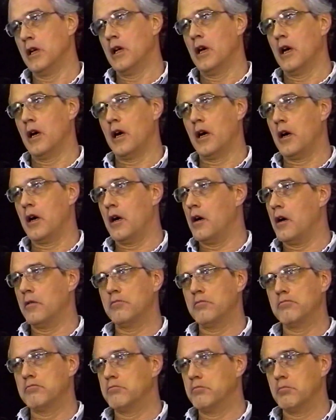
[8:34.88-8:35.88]

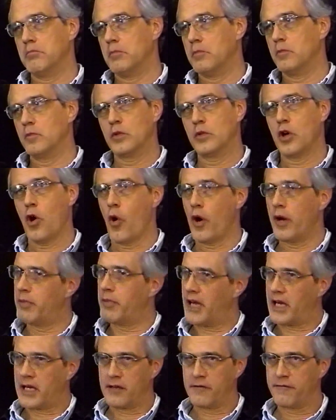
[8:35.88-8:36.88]
um, going
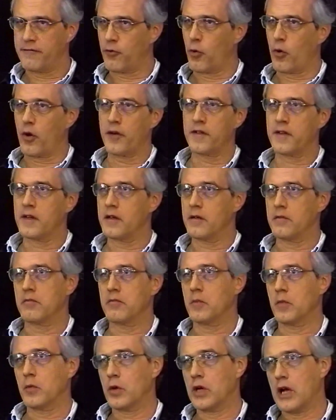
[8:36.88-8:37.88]
back and forth,
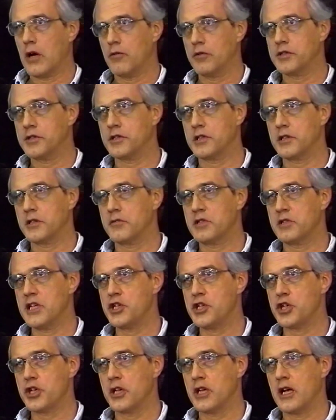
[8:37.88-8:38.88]
and when I was uh,
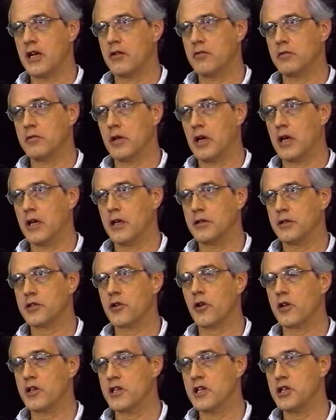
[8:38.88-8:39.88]
teaching, I, I,
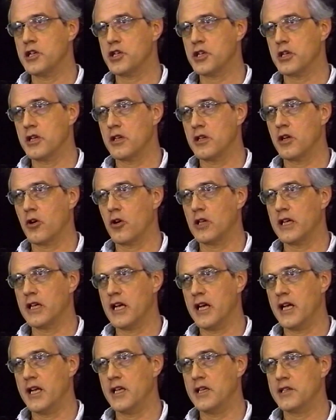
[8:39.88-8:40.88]
started teaching in the early
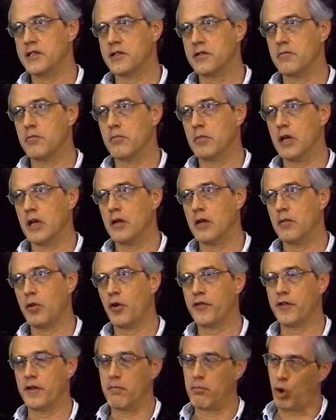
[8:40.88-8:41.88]
80s, in, at,
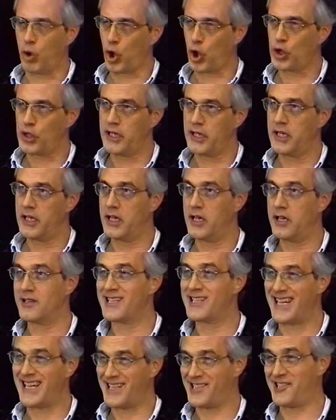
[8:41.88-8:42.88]
both in Berkeley and in
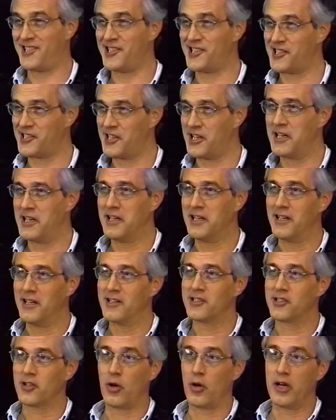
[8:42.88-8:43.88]
Texas,
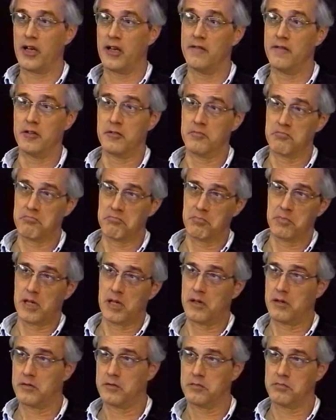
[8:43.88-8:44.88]
so I even
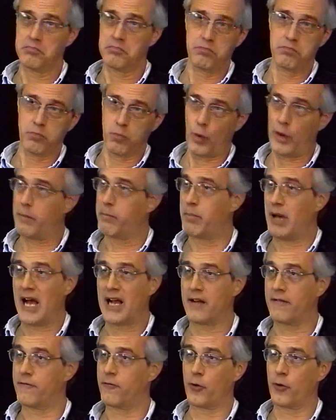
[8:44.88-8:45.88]
um, went back
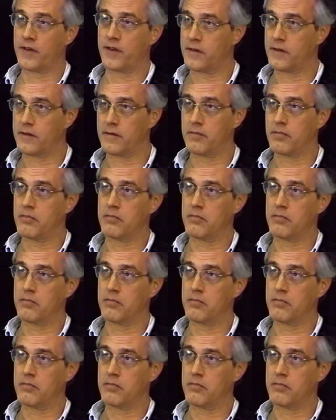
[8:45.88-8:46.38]
and forth